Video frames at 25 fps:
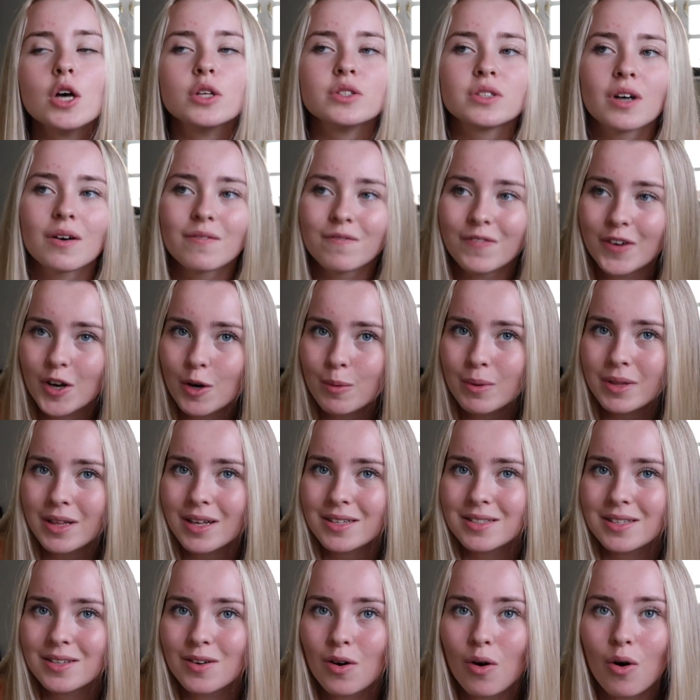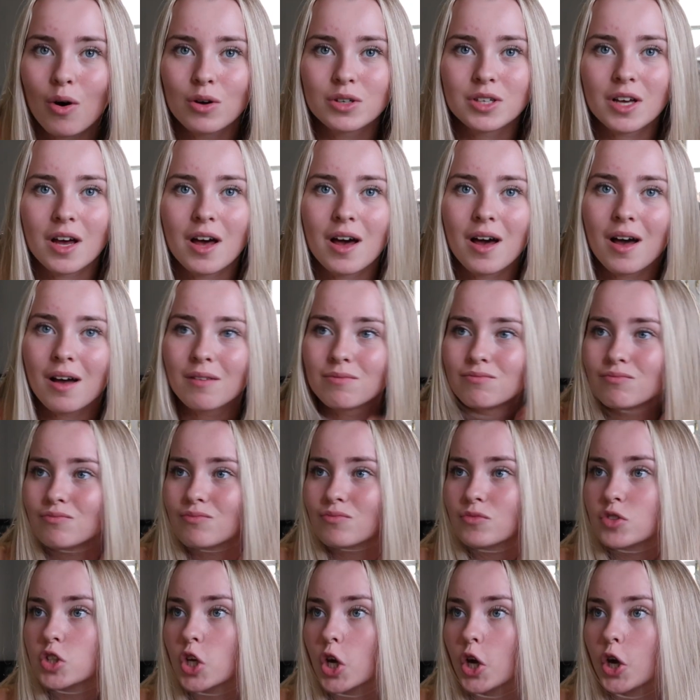So I'm filming this in order
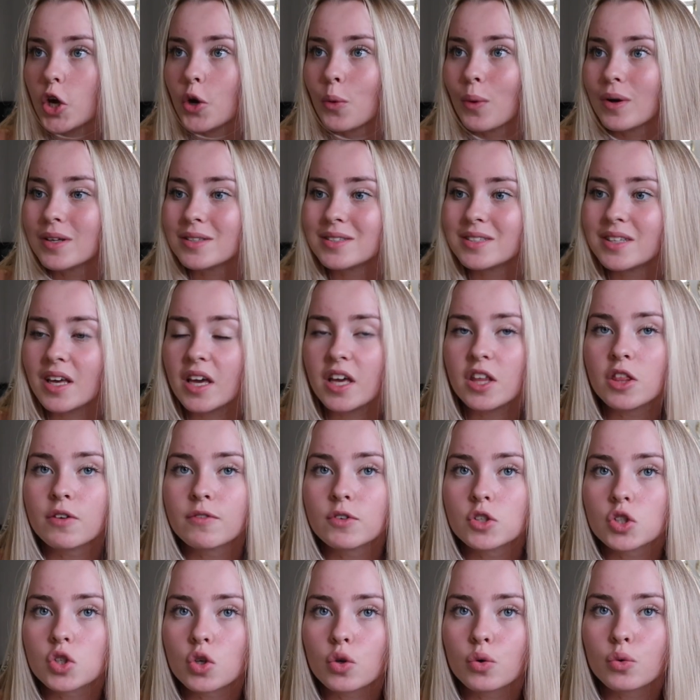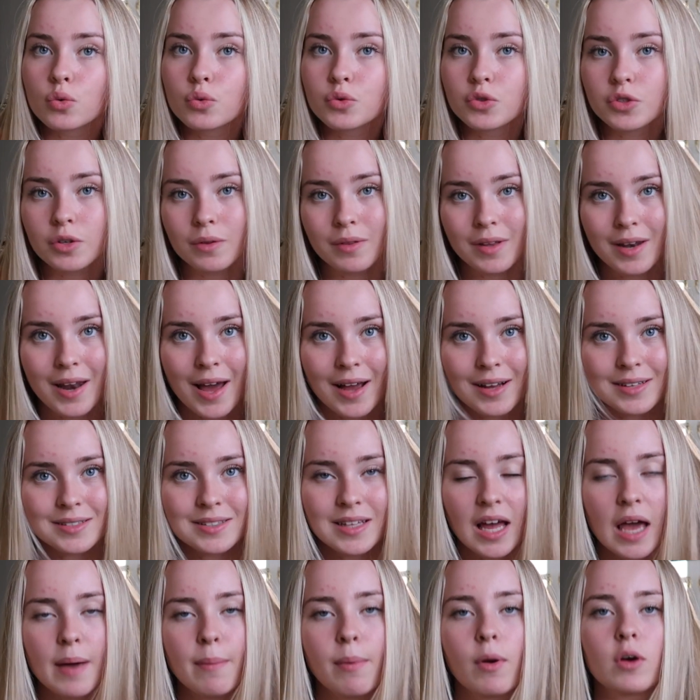to see the results the next
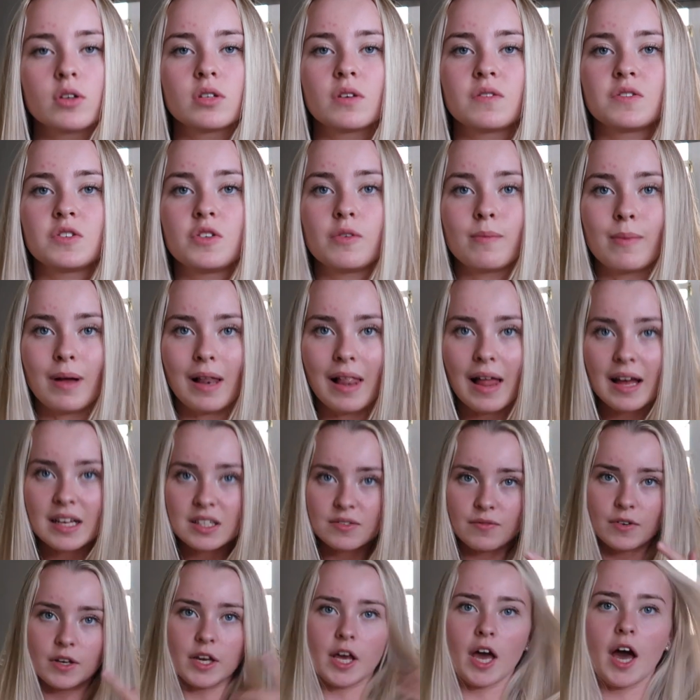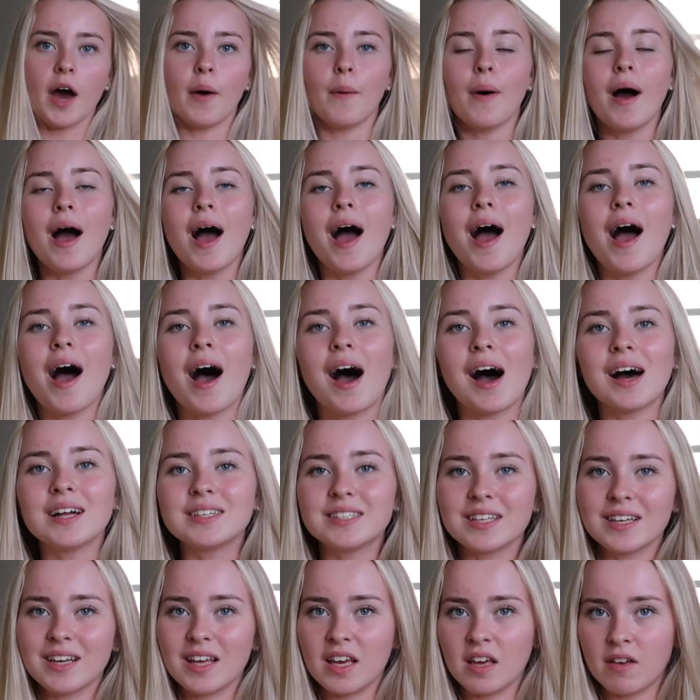day because obviously my last video I
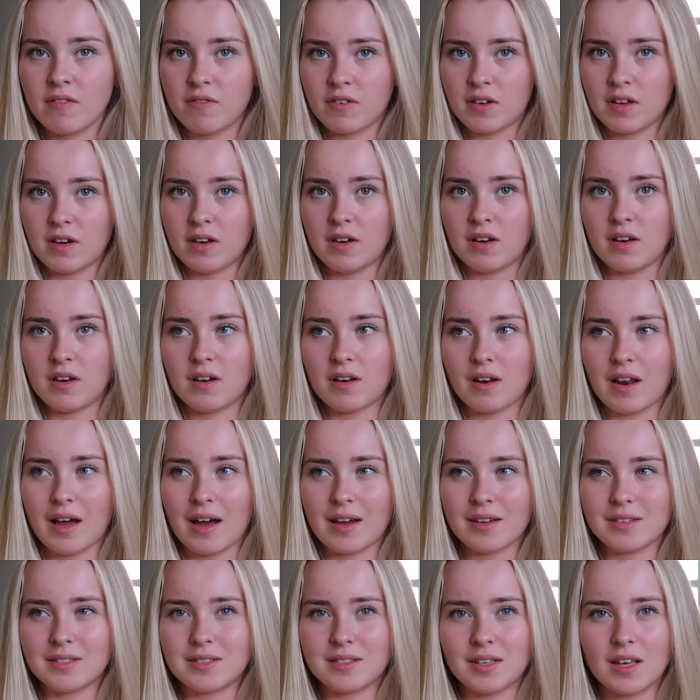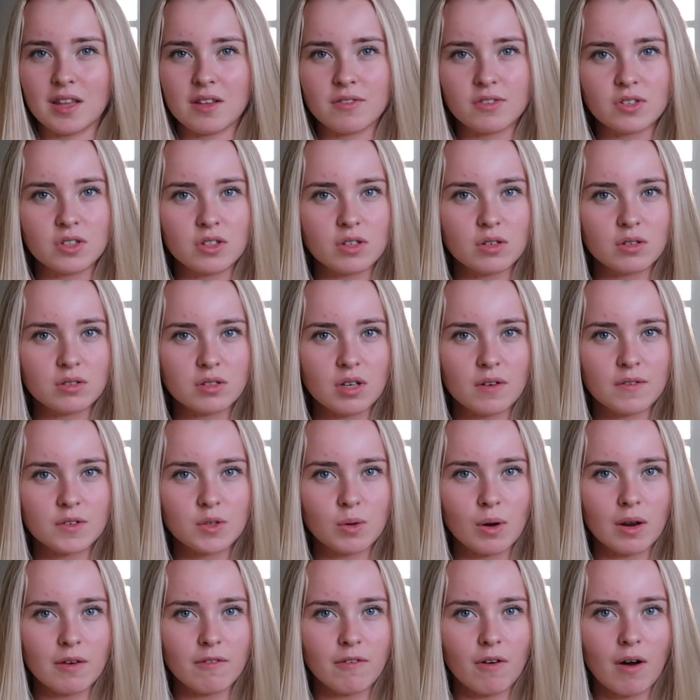didn't even like see the results over
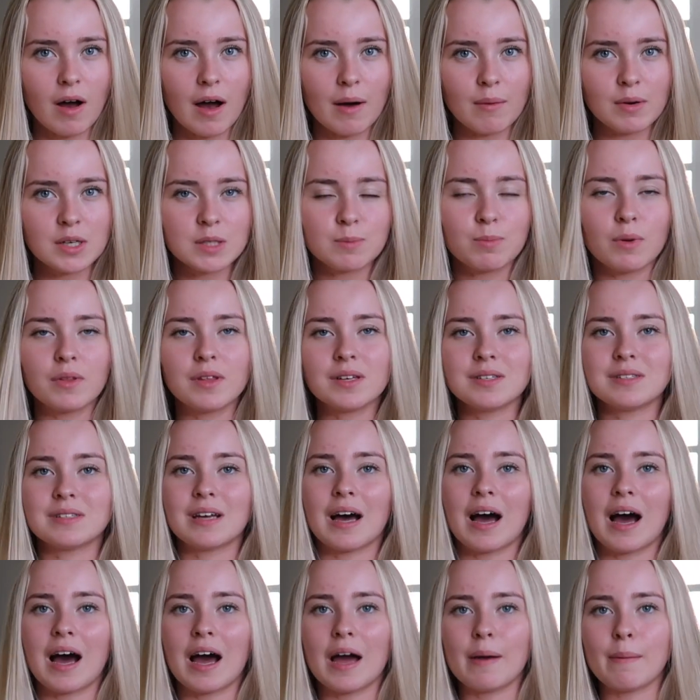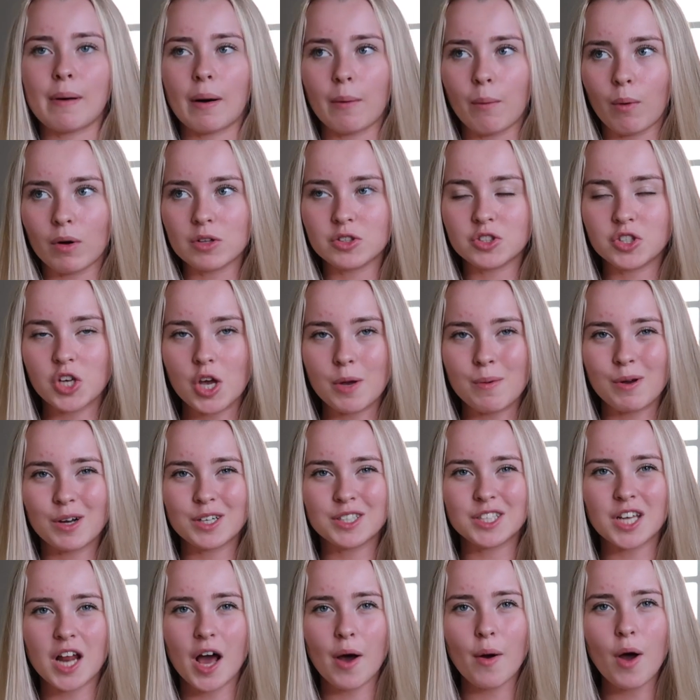24 hours but this time I want to
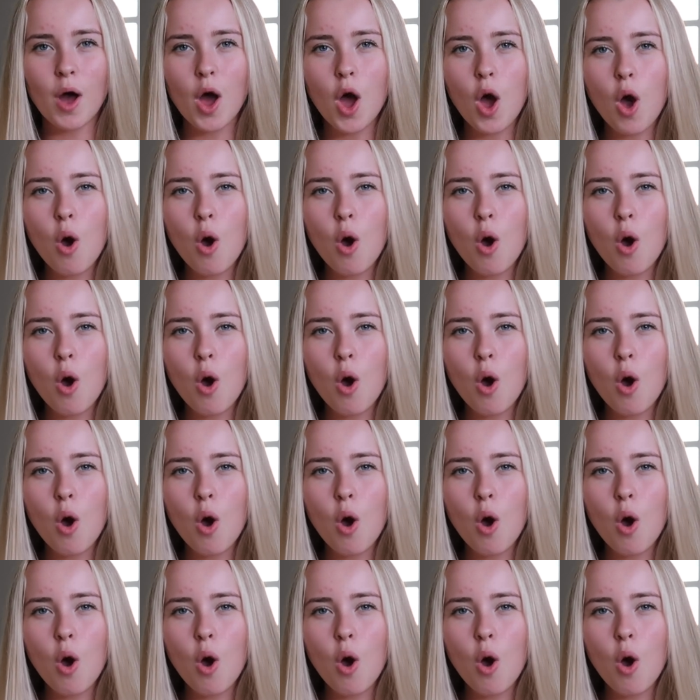because you know